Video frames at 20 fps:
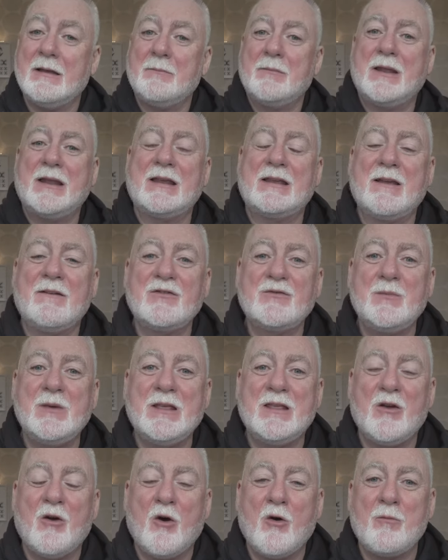but it gives me
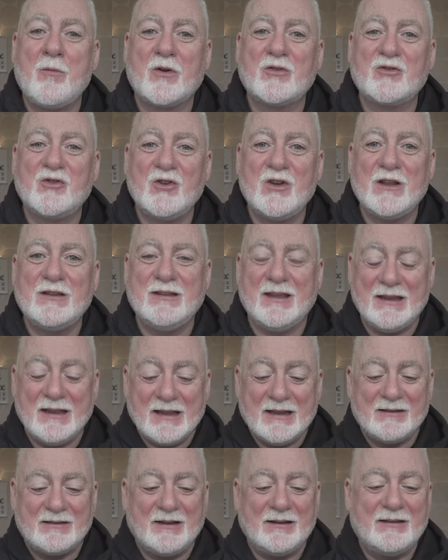the opportunity
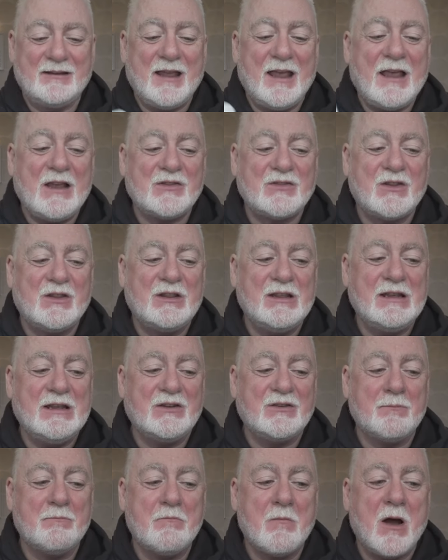to test
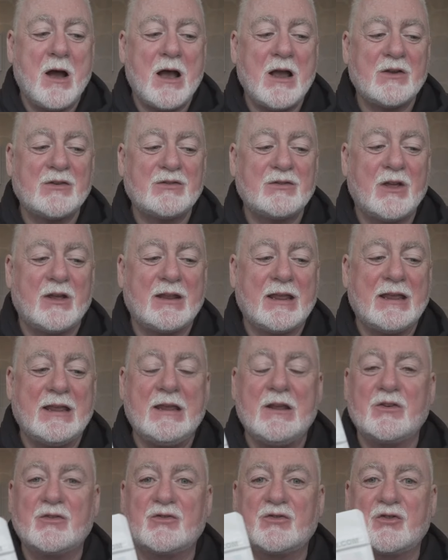these Master
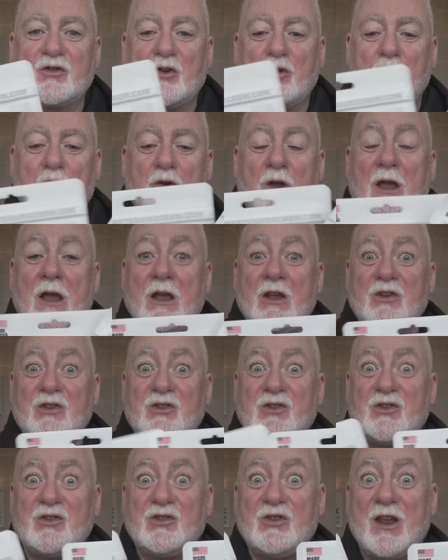Airscrew
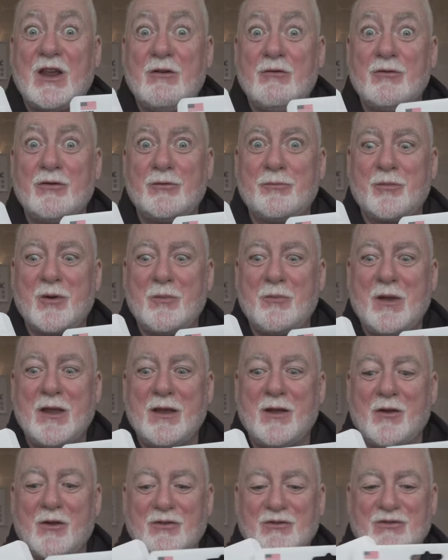stealth
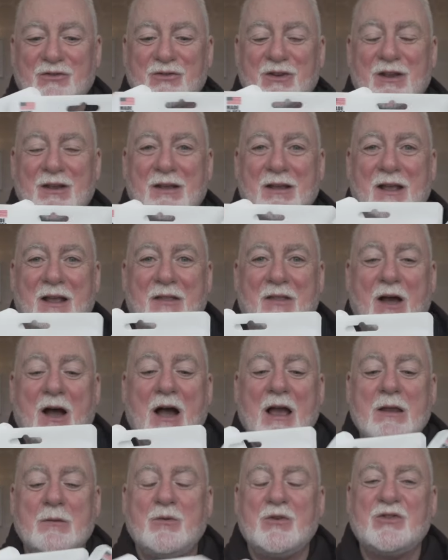propellers that
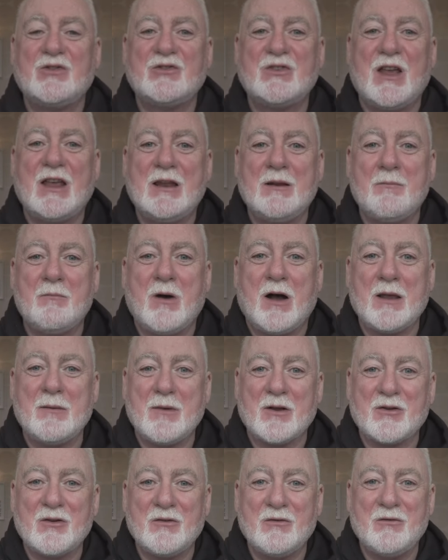I was sent by
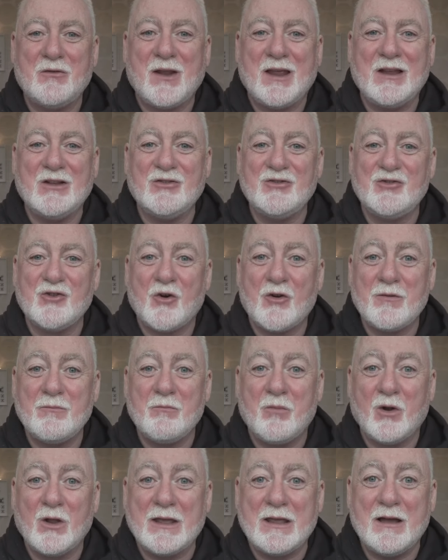my good friend John
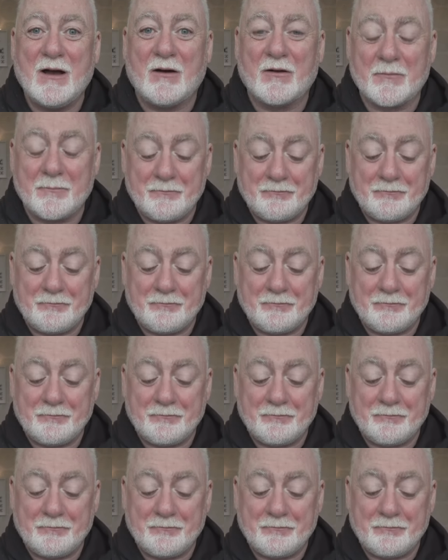Blair.